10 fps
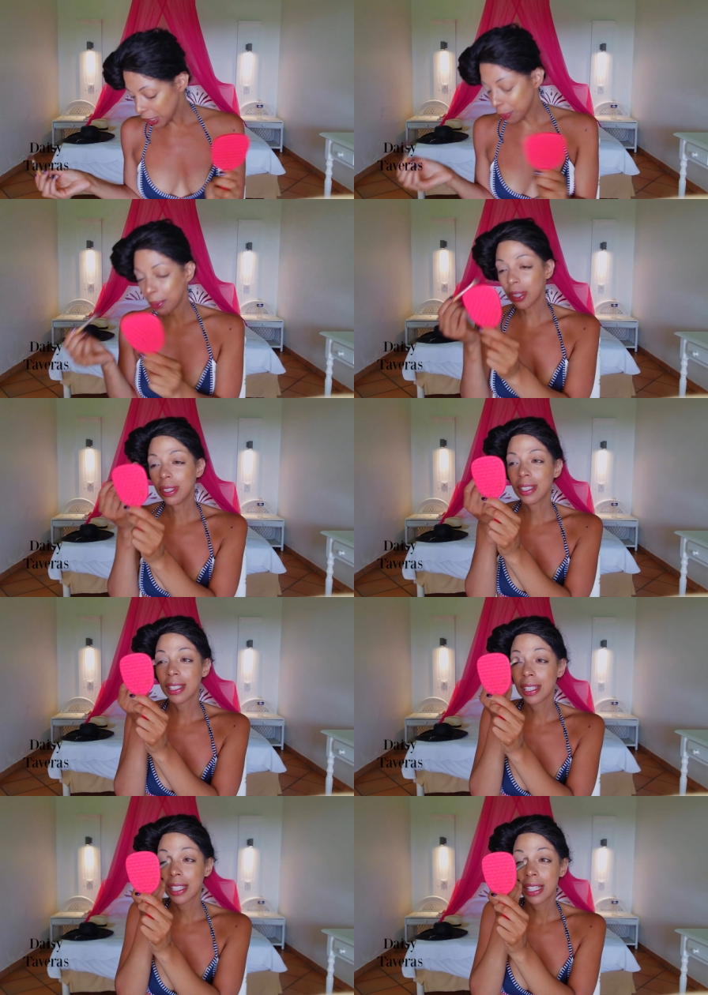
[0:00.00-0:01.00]
people.
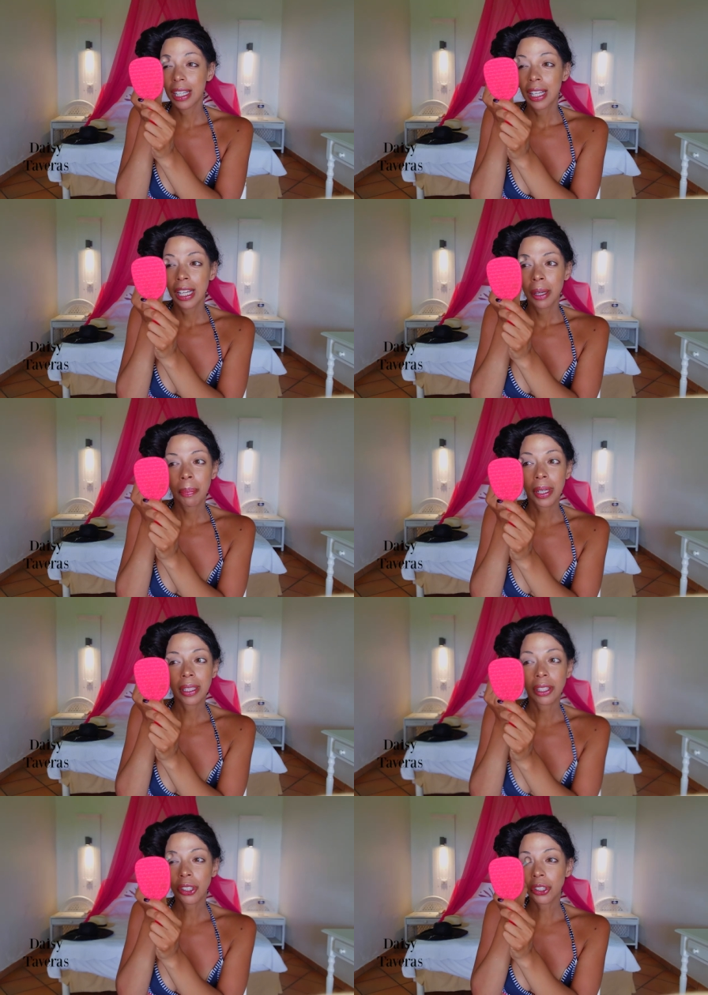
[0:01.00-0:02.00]

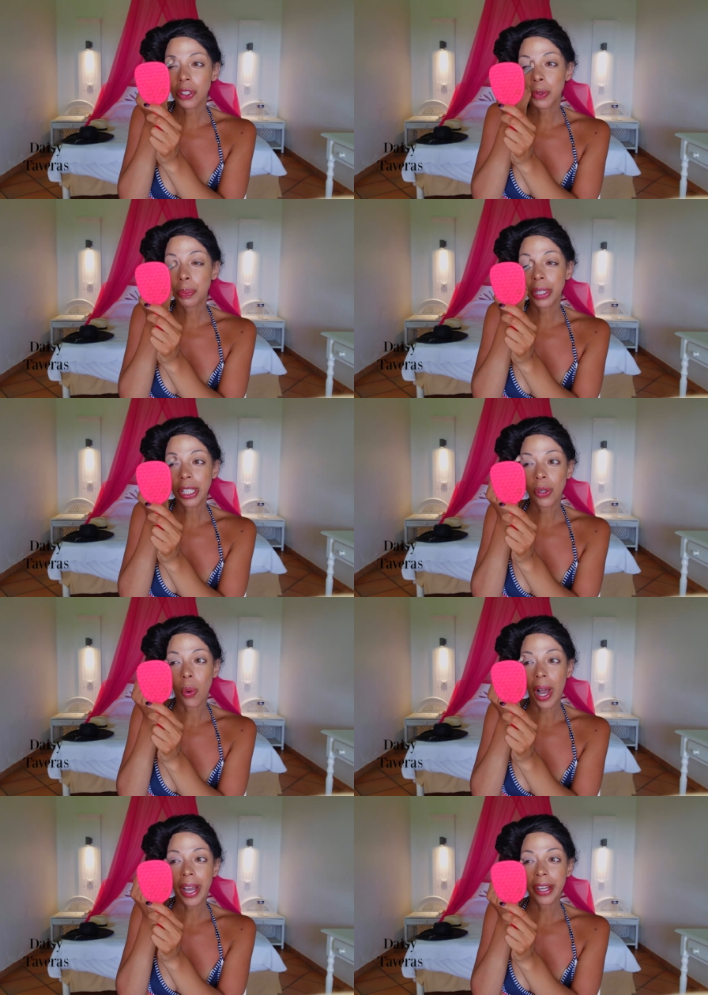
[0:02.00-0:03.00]
But you know, it's pretty
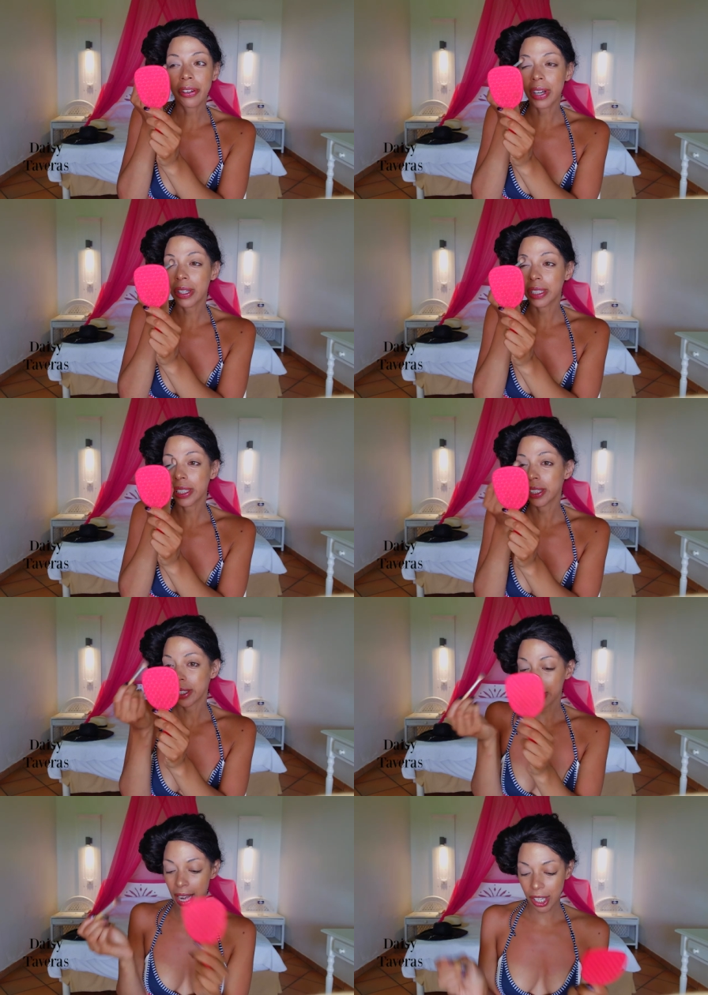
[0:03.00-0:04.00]
quiet around
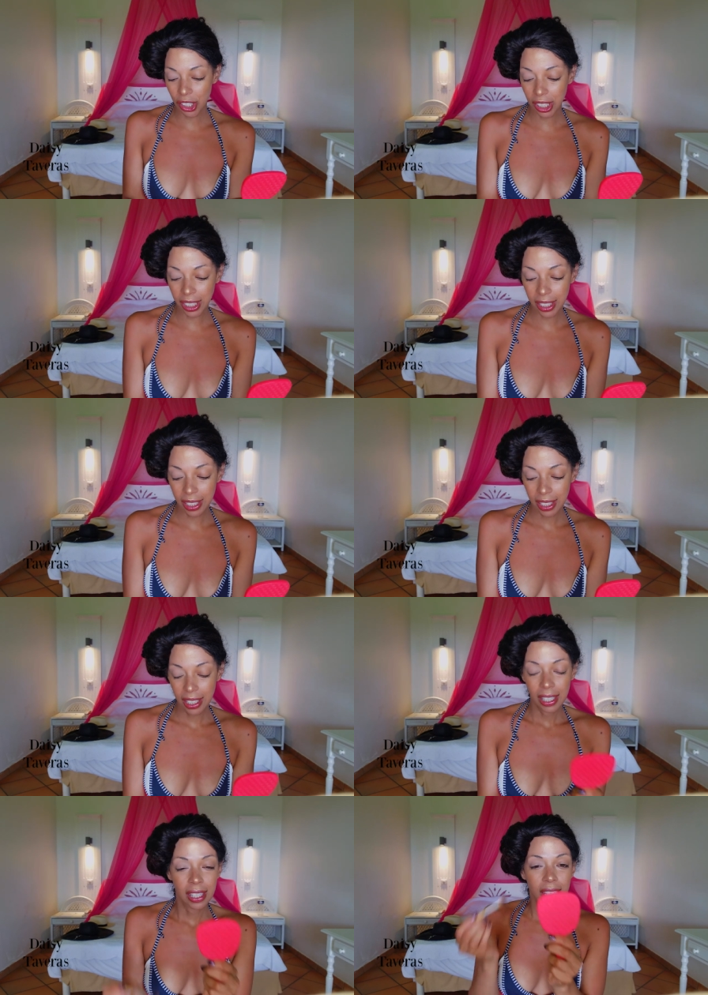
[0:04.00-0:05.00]
here actually.
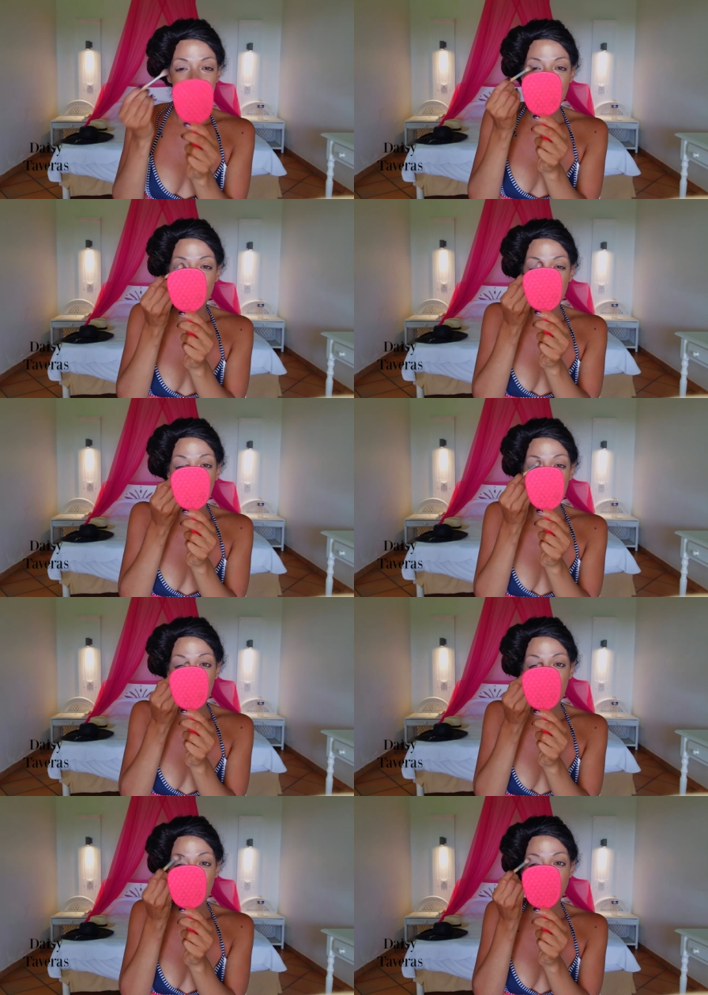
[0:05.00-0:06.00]

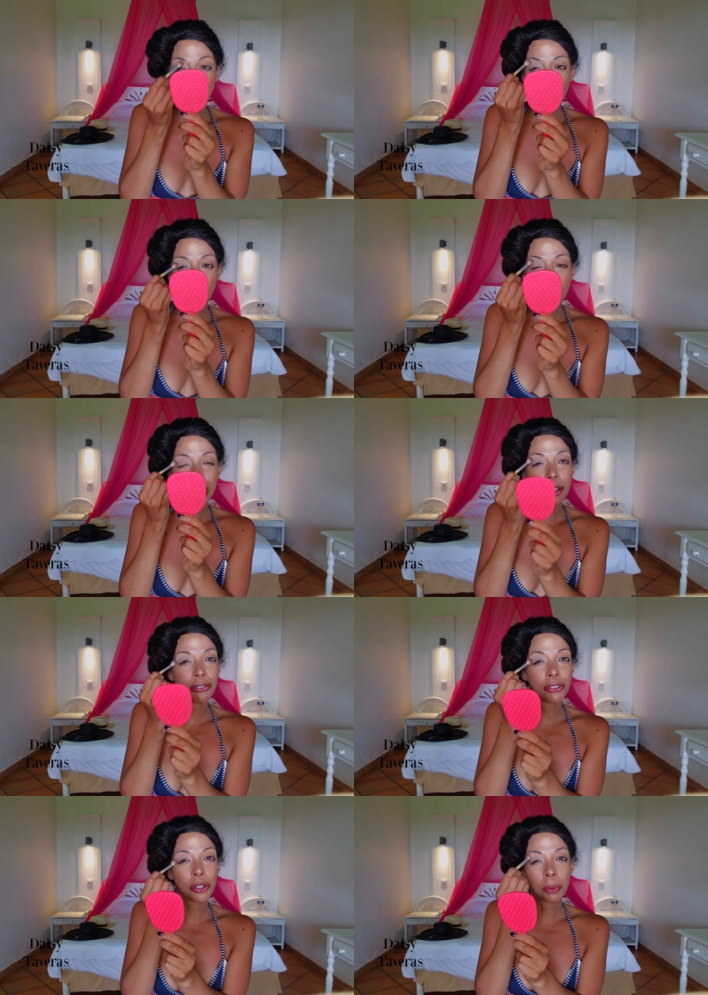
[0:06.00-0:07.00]
And you see a
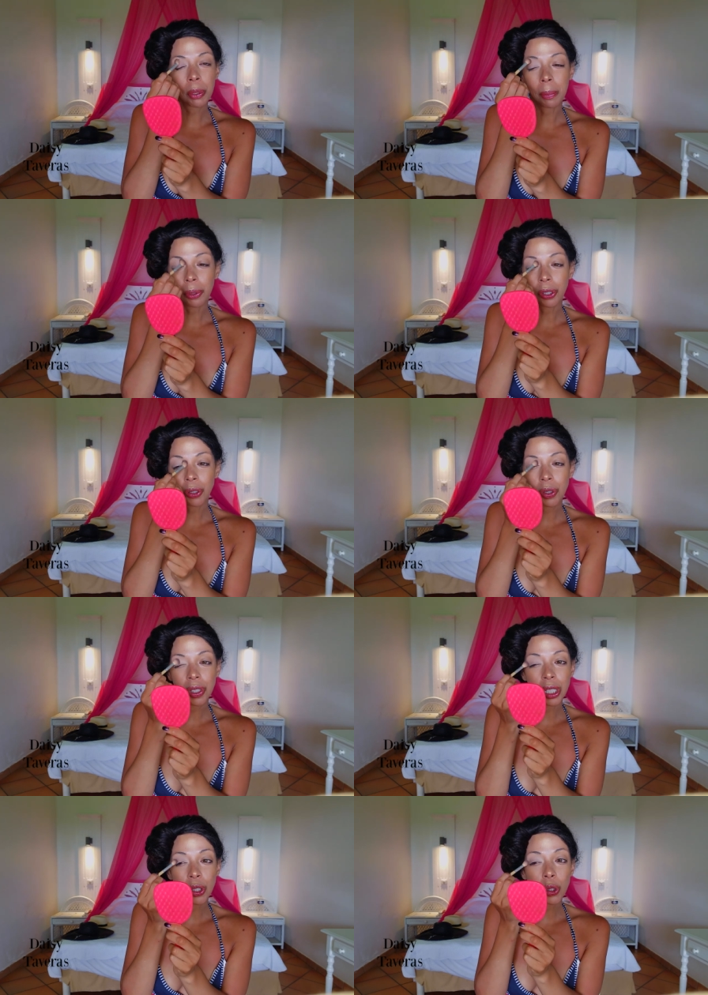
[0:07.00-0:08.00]
few people, you don't
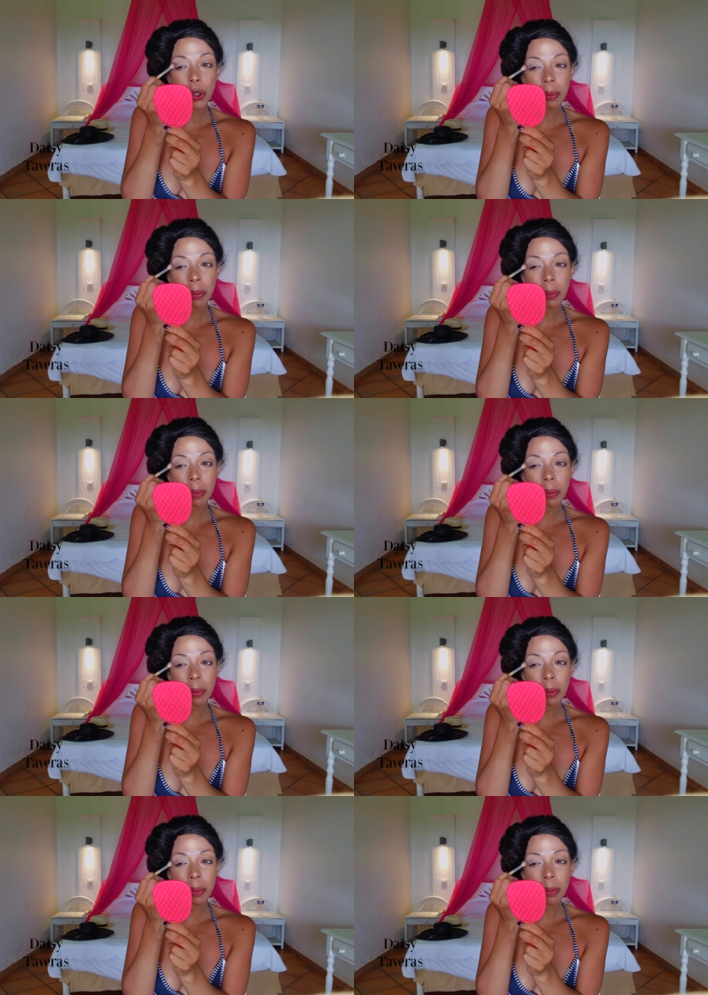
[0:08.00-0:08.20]
see too